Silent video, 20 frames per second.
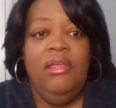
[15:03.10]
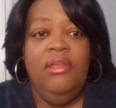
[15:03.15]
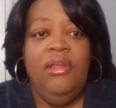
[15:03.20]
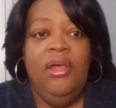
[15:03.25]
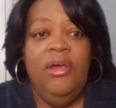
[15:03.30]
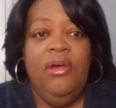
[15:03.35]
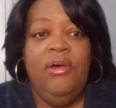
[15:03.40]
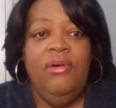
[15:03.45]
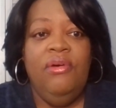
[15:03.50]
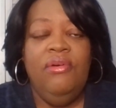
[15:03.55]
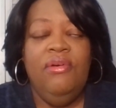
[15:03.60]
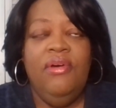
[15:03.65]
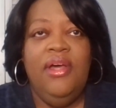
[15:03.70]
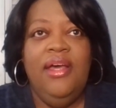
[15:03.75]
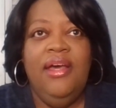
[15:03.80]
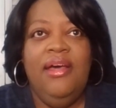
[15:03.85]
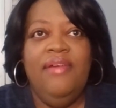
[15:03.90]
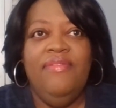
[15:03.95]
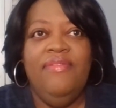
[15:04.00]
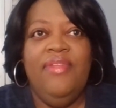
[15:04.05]

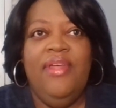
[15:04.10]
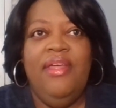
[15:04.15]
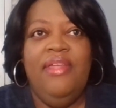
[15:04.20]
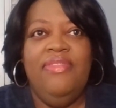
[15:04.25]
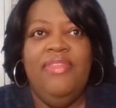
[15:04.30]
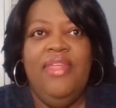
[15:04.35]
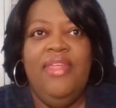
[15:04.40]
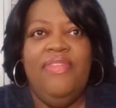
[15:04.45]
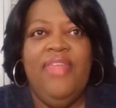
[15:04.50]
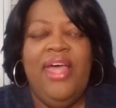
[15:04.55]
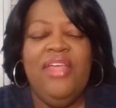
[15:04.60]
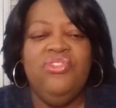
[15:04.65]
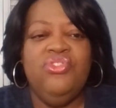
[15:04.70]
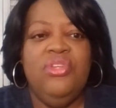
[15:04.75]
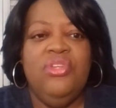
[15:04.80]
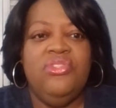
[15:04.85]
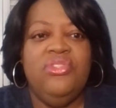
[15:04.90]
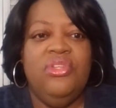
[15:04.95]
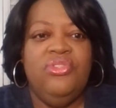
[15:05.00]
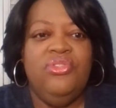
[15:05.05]
and
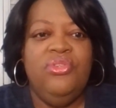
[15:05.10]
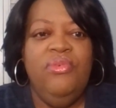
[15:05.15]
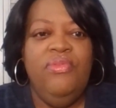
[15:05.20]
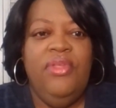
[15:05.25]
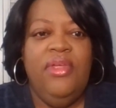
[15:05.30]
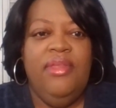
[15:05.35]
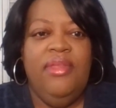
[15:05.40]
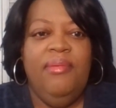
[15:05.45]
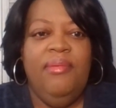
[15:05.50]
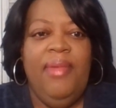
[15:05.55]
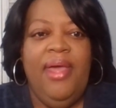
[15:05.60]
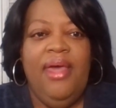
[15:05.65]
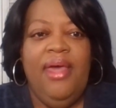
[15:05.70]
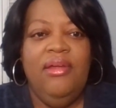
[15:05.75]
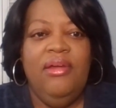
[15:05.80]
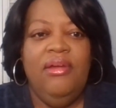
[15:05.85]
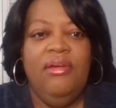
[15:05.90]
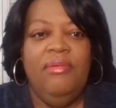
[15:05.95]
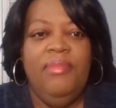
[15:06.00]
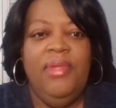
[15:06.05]
that's just the truth of the
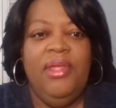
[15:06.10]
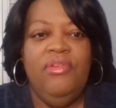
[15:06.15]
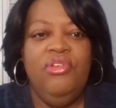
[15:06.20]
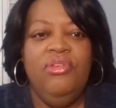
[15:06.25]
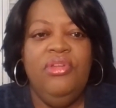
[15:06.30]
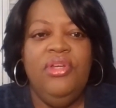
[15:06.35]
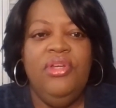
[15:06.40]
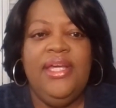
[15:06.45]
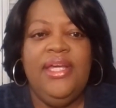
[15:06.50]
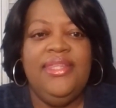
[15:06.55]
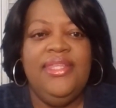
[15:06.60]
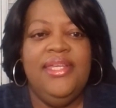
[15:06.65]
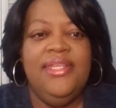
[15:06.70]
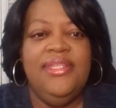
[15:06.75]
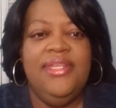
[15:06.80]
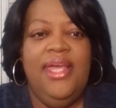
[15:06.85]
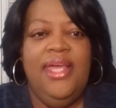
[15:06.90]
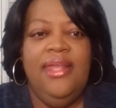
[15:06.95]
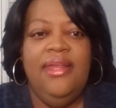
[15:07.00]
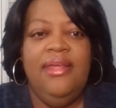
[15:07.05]
matter. I mean, you look at
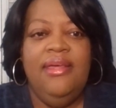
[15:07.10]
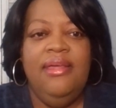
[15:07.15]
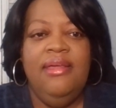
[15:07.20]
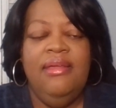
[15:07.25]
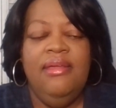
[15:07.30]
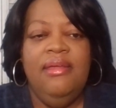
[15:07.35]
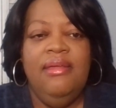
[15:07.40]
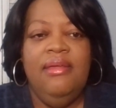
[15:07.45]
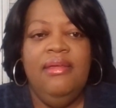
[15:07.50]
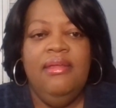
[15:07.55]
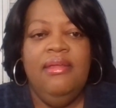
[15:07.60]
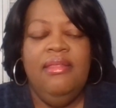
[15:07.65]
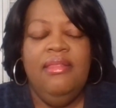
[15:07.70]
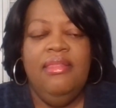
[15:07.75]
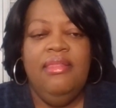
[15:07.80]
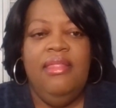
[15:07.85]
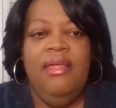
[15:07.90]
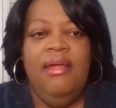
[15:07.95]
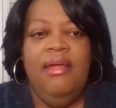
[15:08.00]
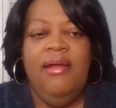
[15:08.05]
the data,
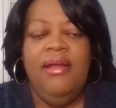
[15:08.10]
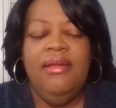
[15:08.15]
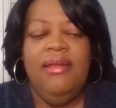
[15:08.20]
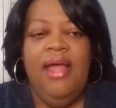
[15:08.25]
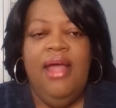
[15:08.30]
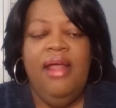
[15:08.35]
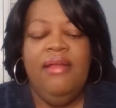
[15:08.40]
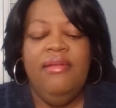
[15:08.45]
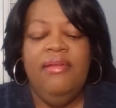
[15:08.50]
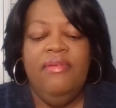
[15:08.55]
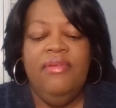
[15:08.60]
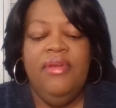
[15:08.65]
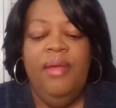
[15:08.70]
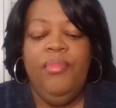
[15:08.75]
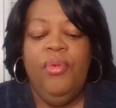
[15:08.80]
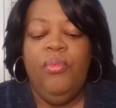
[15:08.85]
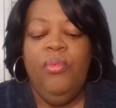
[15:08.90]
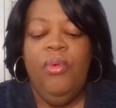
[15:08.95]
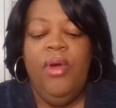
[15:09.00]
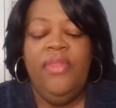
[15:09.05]
there are not,
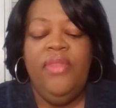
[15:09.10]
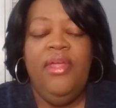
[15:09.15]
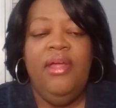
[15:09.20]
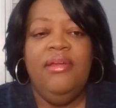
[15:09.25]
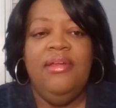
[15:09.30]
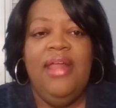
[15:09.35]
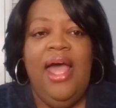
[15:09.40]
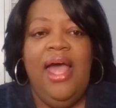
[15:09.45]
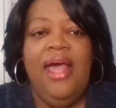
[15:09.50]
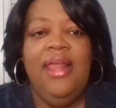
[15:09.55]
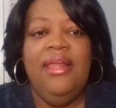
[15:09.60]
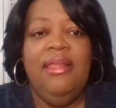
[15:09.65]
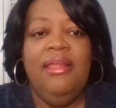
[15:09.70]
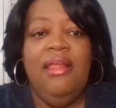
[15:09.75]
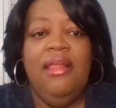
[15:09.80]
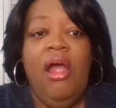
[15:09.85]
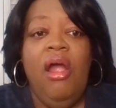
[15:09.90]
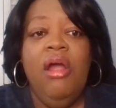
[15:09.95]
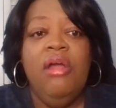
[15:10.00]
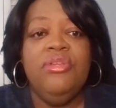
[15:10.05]
number one, there are not
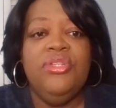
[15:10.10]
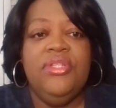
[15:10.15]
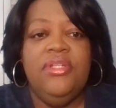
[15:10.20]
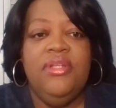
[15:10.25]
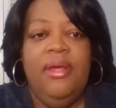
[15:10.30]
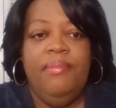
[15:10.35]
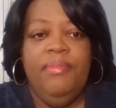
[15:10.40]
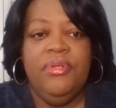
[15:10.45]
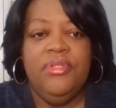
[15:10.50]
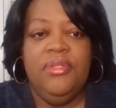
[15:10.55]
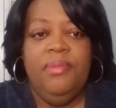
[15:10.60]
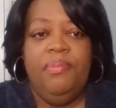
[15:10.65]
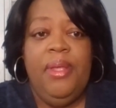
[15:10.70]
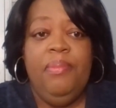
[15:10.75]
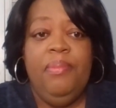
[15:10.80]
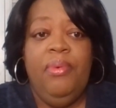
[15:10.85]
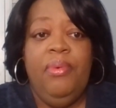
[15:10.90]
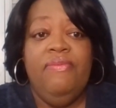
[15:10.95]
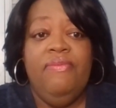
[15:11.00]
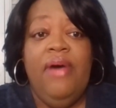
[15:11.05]
large numbers of
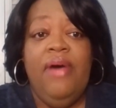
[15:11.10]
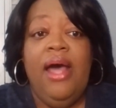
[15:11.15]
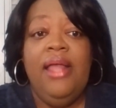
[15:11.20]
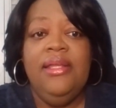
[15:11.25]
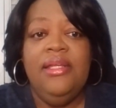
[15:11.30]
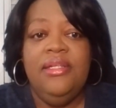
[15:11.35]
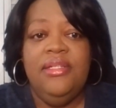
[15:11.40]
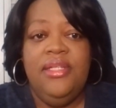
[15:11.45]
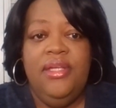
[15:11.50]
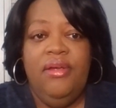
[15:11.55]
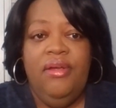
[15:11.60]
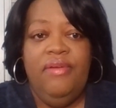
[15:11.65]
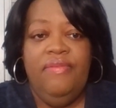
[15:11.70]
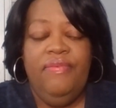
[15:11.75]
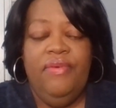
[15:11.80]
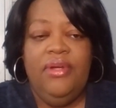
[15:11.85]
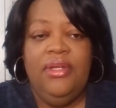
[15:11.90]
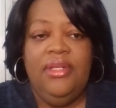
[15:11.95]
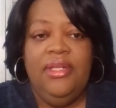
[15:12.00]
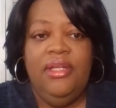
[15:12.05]
people
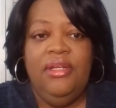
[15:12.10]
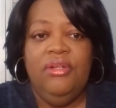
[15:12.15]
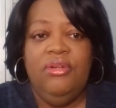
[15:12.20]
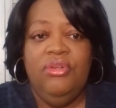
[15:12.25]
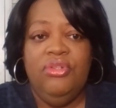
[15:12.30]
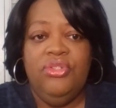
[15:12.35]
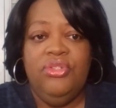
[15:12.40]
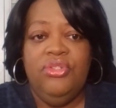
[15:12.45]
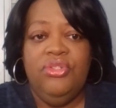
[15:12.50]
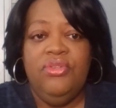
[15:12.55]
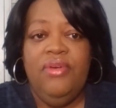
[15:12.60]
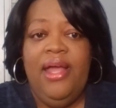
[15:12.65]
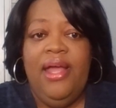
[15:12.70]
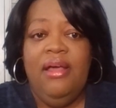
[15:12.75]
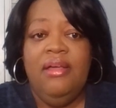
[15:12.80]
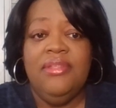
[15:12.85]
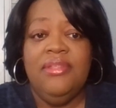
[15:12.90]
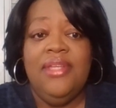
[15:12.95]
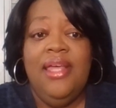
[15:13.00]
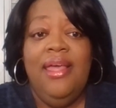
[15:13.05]
volunteering for clinical
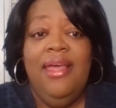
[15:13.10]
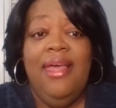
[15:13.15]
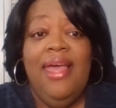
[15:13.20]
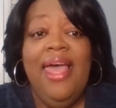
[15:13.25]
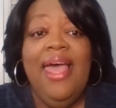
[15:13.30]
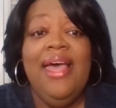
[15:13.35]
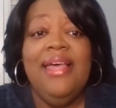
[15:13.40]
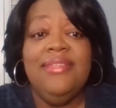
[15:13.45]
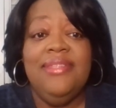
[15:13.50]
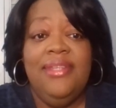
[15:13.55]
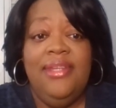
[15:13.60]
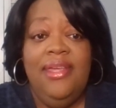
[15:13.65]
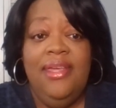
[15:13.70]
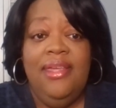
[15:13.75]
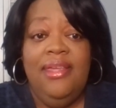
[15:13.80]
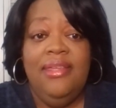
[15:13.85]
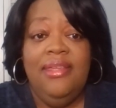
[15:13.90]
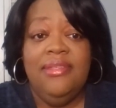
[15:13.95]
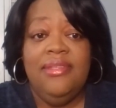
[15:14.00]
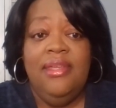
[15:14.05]
trials as it
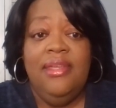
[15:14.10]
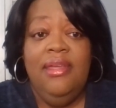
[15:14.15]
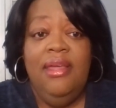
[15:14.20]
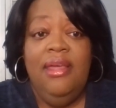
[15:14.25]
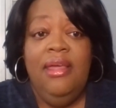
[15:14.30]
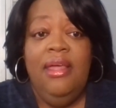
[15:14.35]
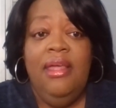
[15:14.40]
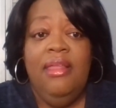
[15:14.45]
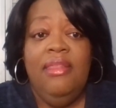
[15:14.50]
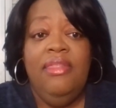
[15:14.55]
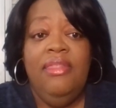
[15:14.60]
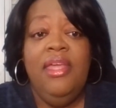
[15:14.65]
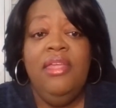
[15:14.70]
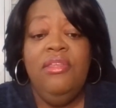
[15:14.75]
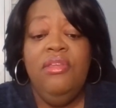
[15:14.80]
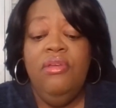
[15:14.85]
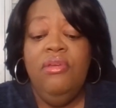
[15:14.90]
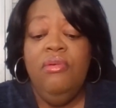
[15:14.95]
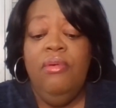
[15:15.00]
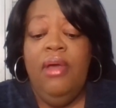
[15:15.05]
is. Then
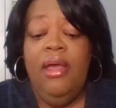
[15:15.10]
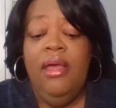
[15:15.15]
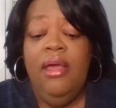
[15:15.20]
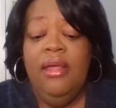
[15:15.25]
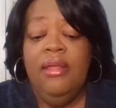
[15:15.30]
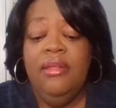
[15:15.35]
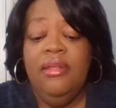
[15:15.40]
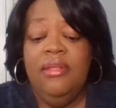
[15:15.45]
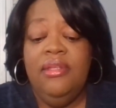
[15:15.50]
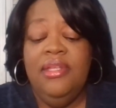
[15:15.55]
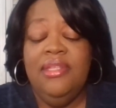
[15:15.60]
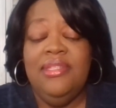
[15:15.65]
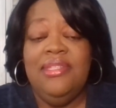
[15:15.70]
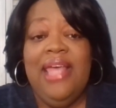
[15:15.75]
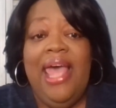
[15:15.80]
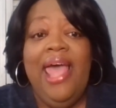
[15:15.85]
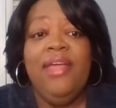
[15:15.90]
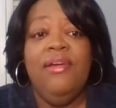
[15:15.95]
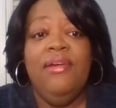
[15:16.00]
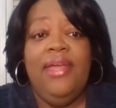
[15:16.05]
you
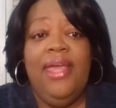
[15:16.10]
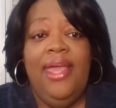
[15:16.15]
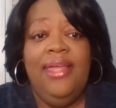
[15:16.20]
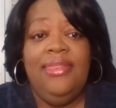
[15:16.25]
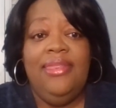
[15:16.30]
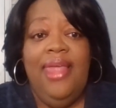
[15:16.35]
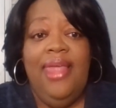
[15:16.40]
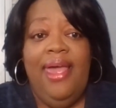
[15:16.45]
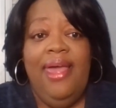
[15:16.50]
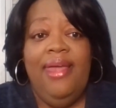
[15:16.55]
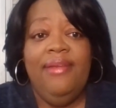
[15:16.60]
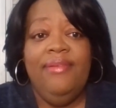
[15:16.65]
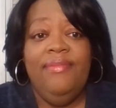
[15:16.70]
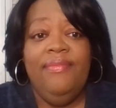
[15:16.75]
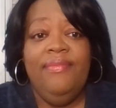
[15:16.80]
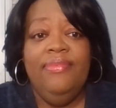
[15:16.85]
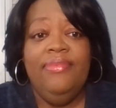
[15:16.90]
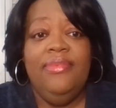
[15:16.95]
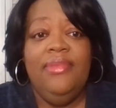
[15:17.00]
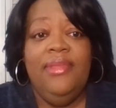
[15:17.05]
disaggregate that
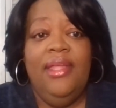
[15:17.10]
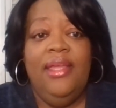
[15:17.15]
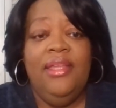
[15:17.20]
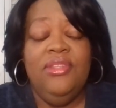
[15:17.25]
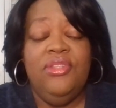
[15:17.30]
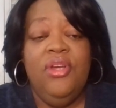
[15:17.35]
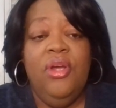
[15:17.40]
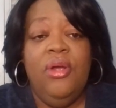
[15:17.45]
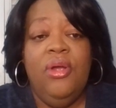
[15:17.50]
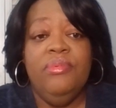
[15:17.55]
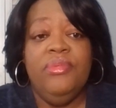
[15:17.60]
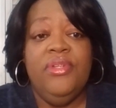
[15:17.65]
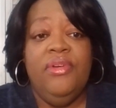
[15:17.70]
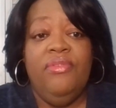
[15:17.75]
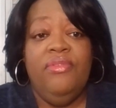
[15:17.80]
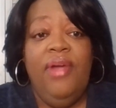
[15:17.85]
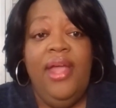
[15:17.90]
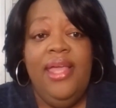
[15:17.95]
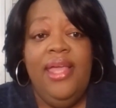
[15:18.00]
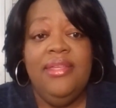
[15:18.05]
in terms
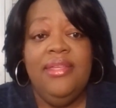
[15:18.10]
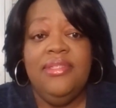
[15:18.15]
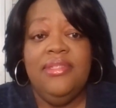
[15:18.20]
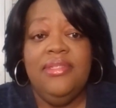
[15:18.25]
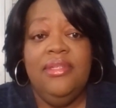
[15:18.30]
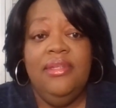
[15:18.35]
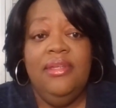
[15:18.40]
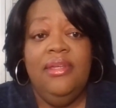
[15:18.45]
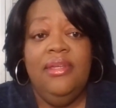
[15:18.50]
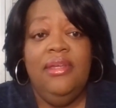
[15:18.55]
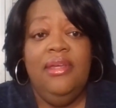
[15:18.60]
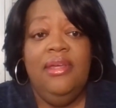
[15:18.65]
of race,